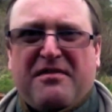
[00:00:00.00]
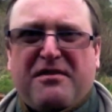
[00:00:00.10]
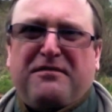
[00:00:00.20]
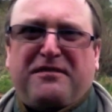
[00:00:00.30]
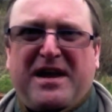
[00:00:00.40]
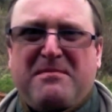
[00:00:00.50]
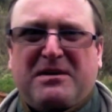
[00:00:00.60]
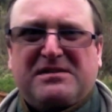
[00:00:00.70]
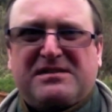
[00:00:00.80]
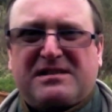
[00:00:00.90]
the
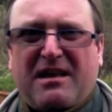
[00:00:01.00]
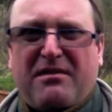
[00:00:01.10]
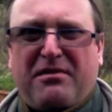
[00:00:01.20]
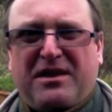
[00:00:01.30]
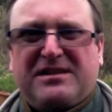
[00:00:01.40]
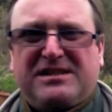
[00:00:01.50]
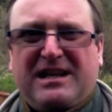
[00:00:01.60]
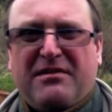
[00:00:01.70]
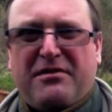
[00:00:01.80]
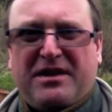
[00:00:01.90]
famous
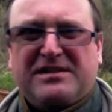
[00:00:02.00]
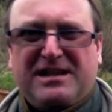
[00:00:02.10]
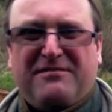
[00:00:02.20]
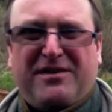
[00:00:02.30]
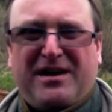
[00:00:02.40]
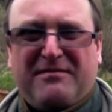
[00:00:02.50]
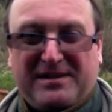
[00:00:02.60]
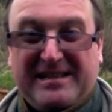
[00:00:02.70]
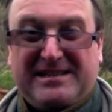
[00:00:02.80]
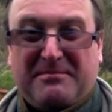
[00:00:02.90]
30 and 35
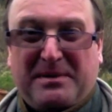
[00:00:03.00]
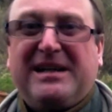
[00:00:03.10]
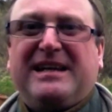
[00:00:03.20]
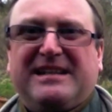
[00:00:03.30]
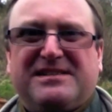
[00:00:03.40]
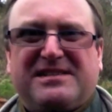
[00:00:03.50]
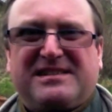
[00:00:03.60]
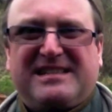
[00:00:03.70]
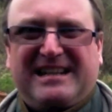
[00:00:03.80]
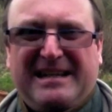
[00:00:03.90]
litre buckets
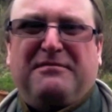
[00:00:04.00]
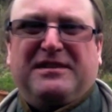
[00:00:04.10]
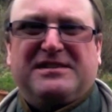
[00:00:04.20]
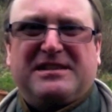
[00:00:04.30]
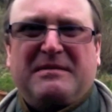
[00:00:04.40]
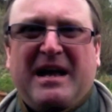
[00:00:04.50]
delivered